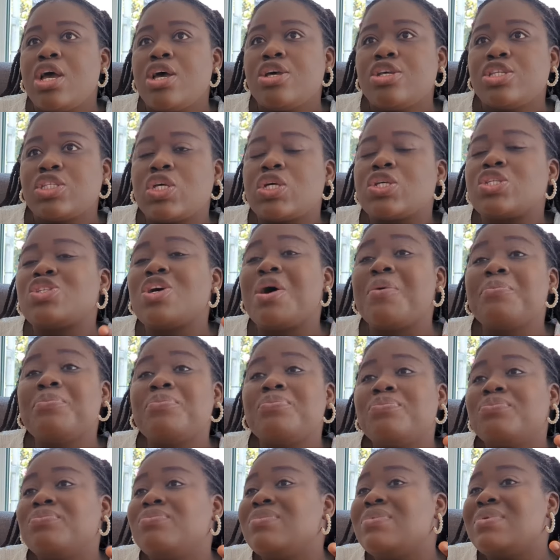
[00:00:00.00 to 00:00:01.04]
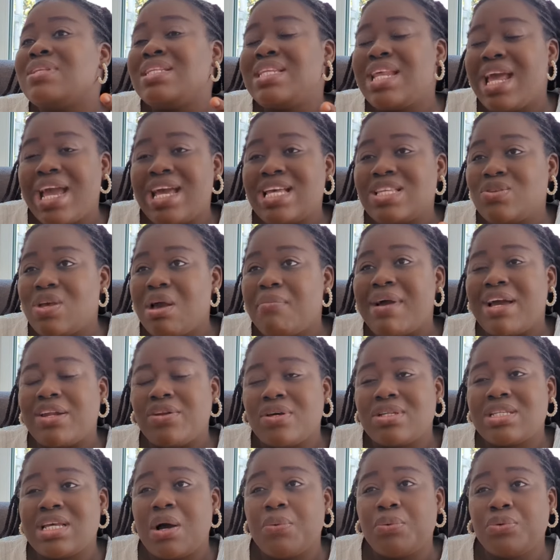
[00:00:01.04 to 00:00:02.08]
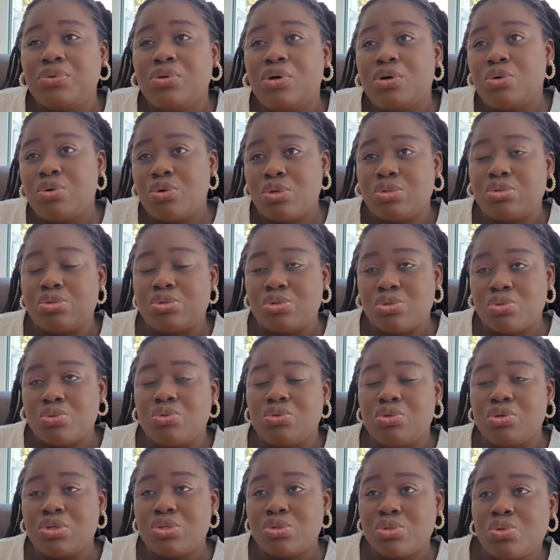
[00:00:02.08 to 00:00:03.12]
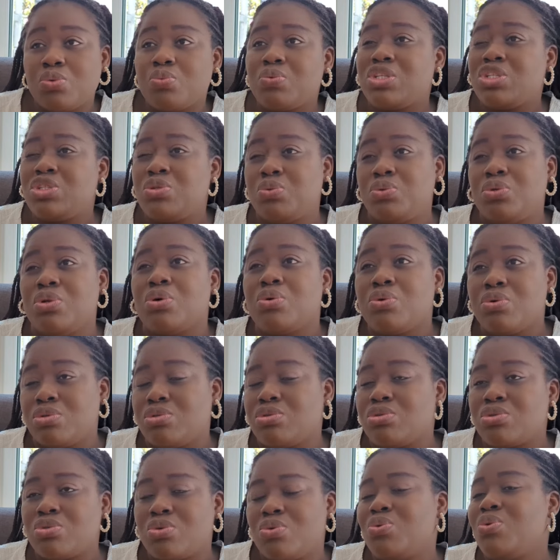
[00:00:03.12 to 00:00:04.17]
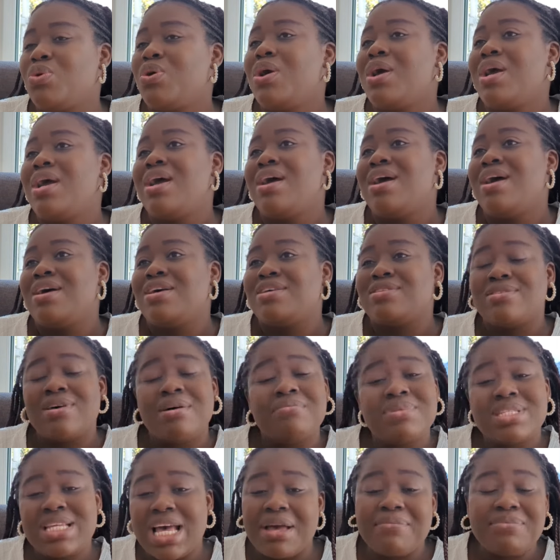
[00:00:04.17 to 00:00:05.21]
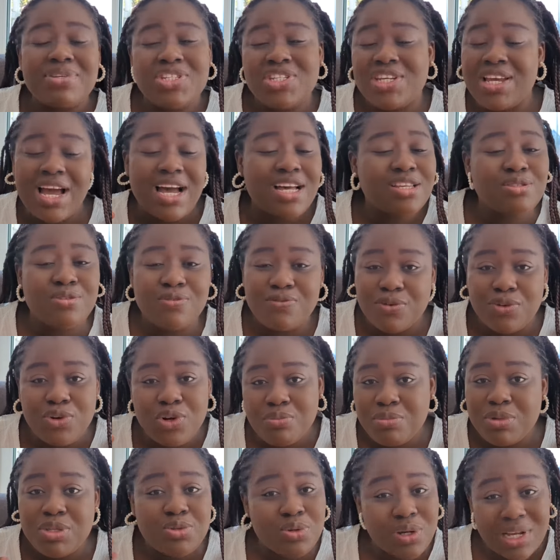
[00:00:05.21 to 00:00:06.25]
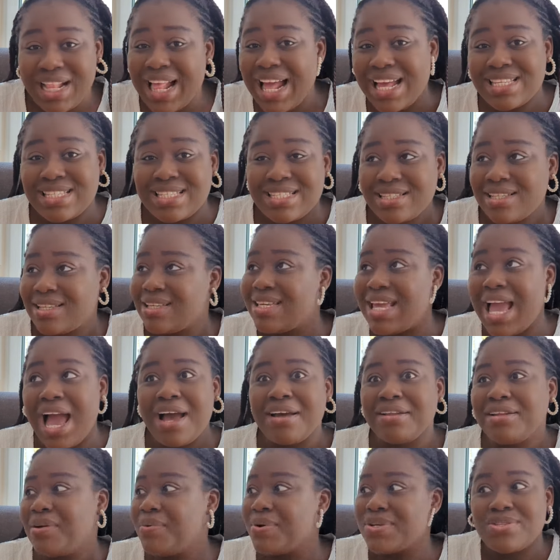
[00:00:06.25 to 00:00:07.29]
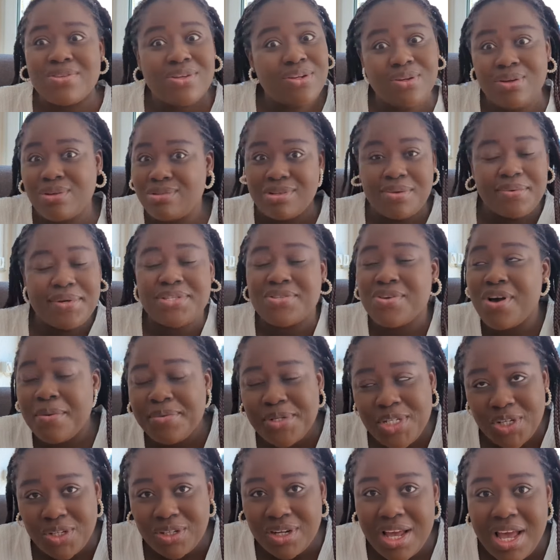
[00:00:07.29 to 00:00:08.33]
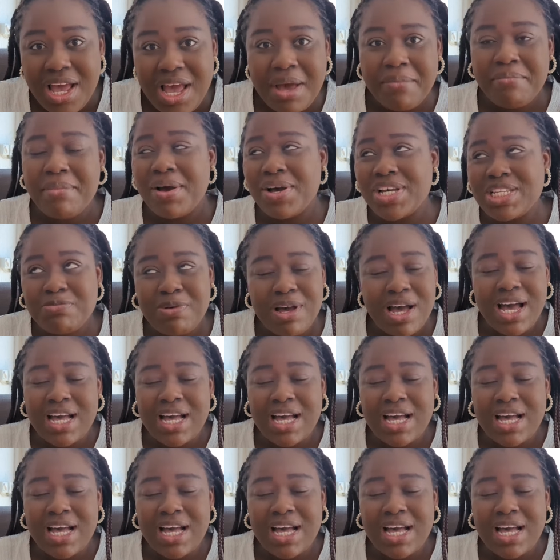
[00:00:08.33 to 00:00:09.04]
So some days where my daughter would not go to school, those 2 weeks she would not go to school. Sometimes she has to follow me to class. Yeah, there was no option. My husband